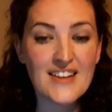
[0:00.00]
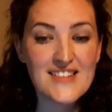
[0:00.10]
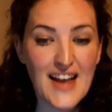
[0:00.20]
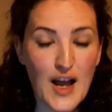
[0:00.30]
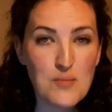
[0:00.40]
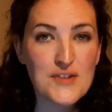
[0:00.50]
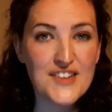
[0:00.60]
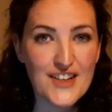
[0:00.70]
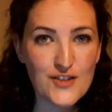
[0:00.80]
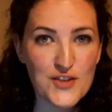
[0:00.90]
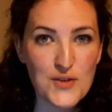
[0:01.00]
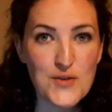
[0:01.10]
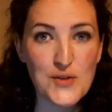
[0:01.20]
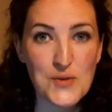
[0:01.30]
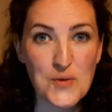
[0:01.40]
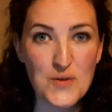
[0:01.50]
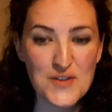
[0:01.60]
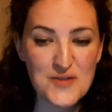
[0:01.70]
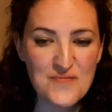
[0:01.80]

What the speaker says: tapped into the source.